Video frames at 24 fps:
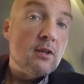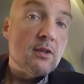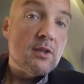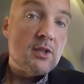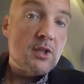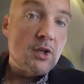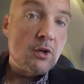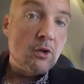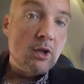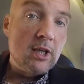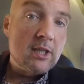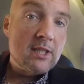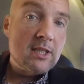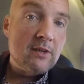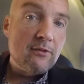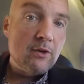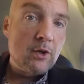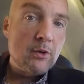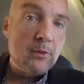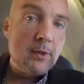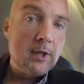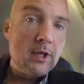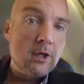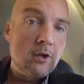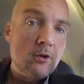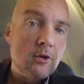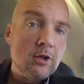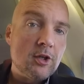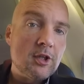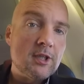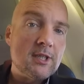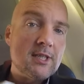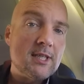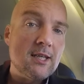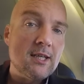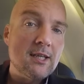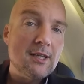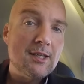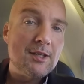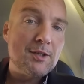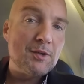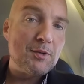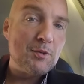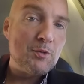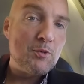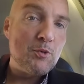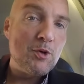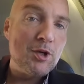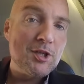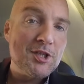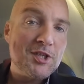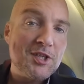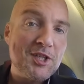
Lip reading: So let's have a quick look inside, what's